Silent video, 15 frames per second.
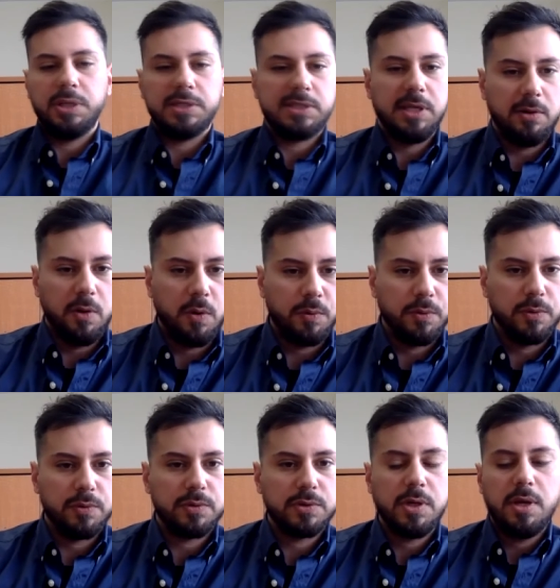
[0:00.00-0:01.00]
estate
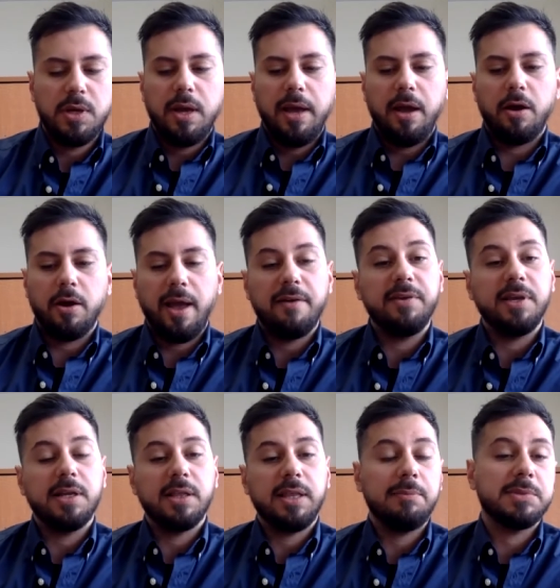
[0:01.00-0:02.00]
owners are having
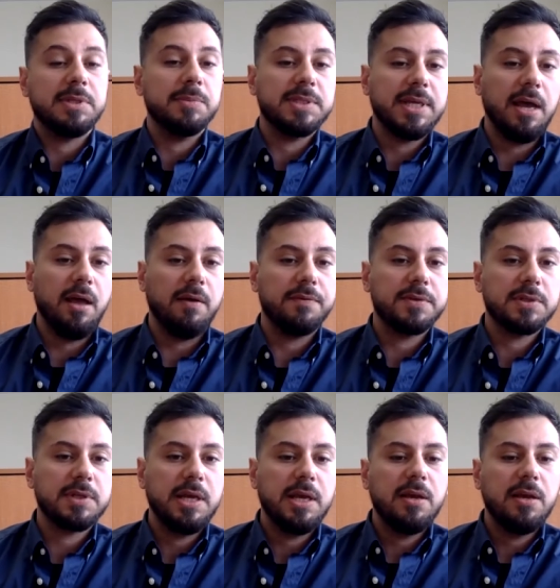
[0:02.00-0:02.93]
claims themselves,